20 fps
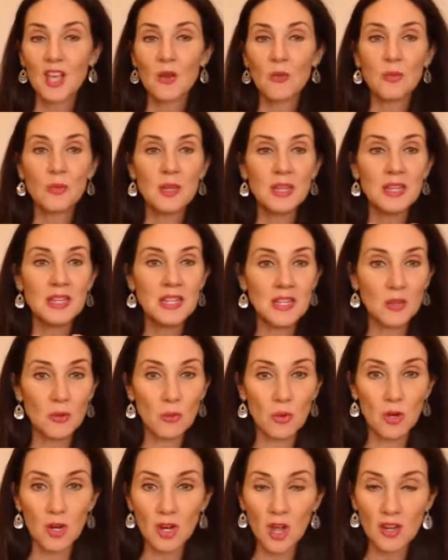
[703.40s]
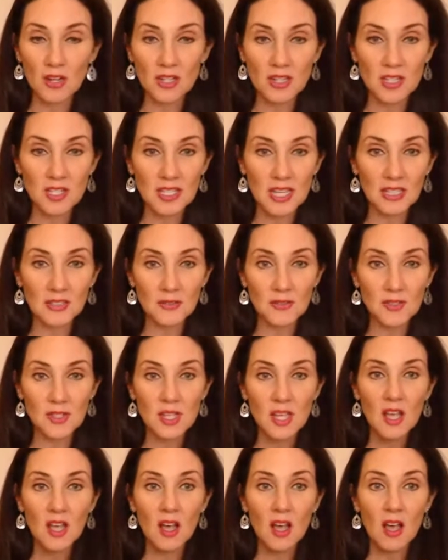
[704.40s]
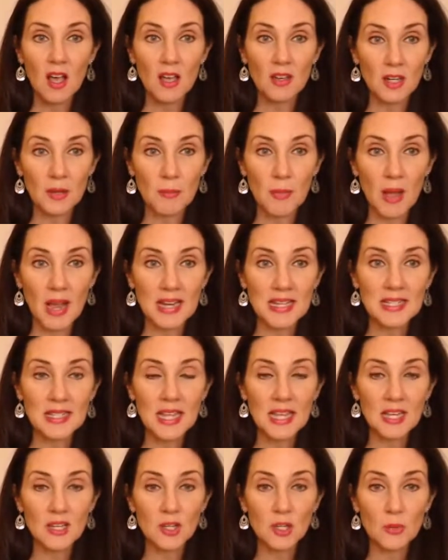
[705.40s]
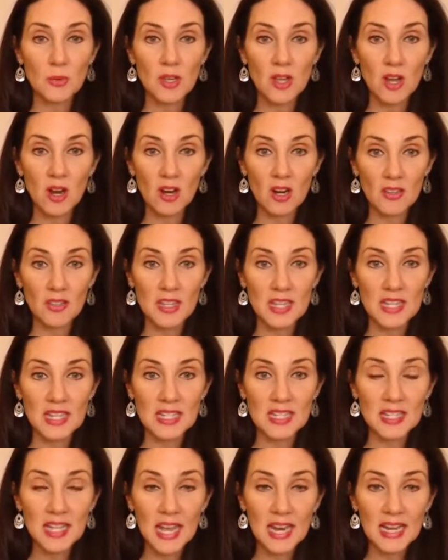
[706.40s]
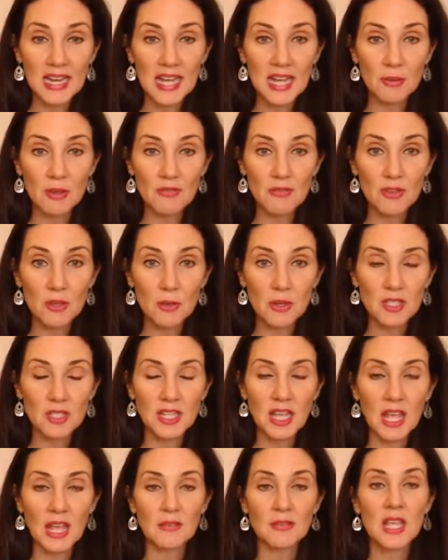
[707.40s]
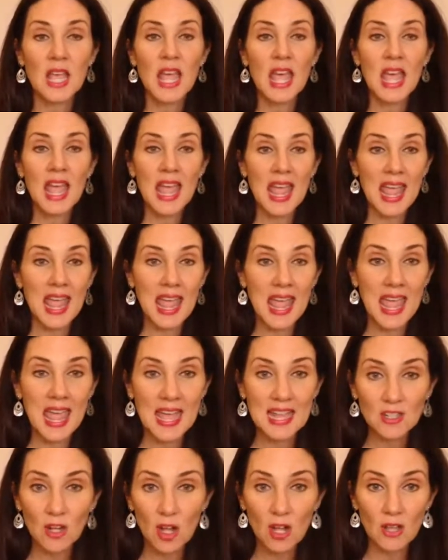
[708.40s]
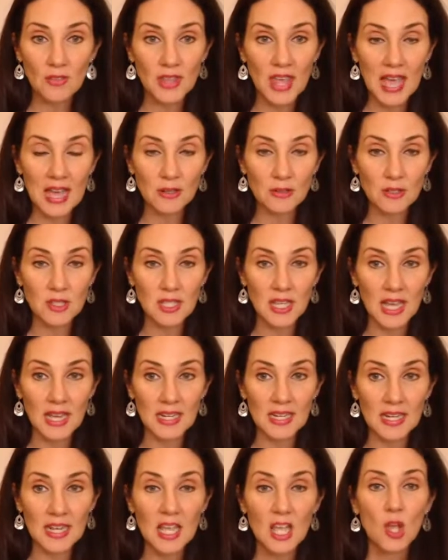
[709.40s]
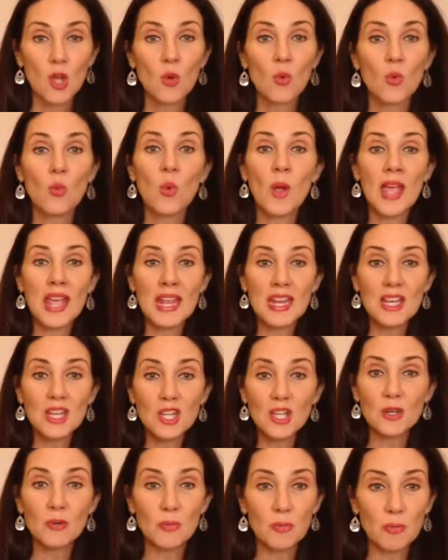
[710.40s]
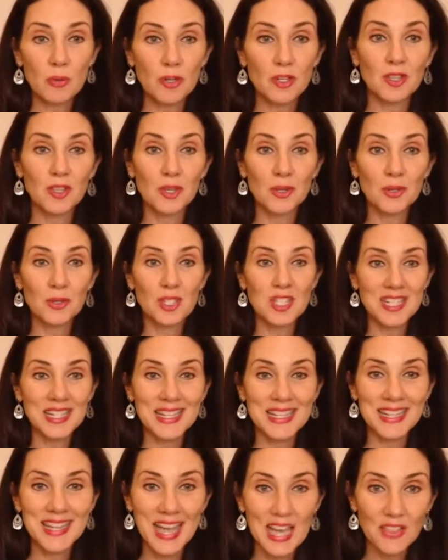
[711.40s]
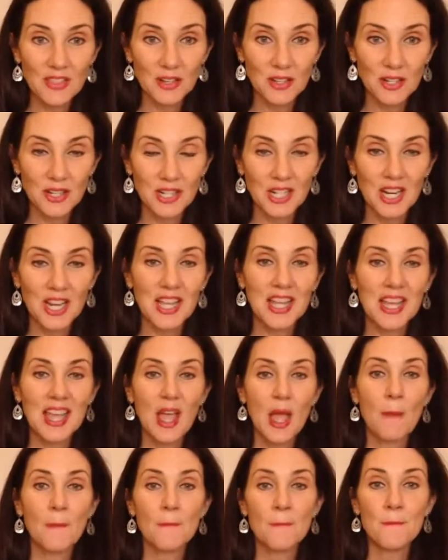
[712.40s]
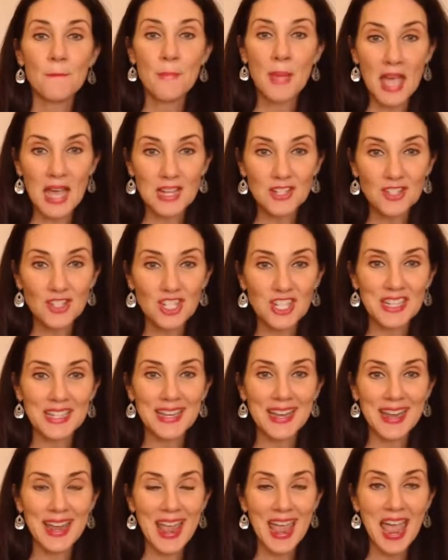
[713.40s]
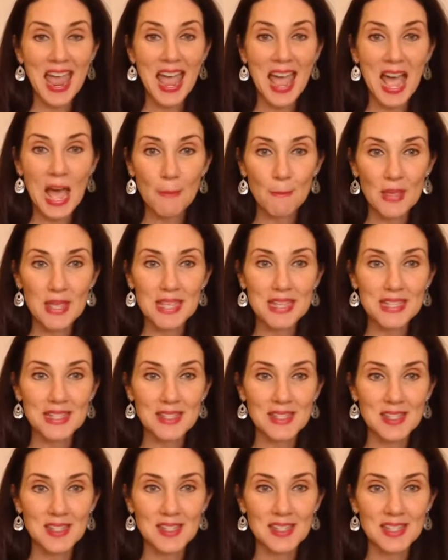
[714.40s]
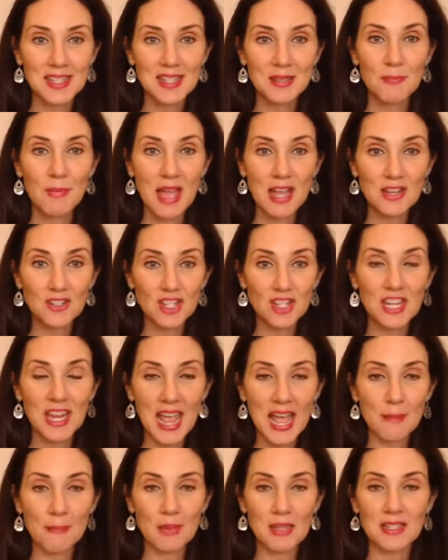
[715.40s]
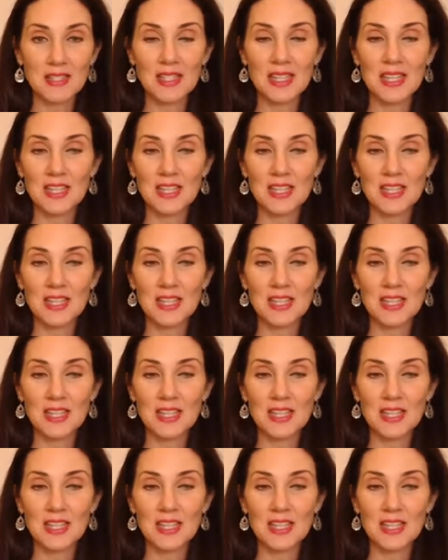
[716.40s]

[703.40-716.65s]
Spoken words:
We need to work on ourselves, on our mindset and who we are on the inside, how we view ourselves, and on the outside. When you put those together, magic happens. Magic happens.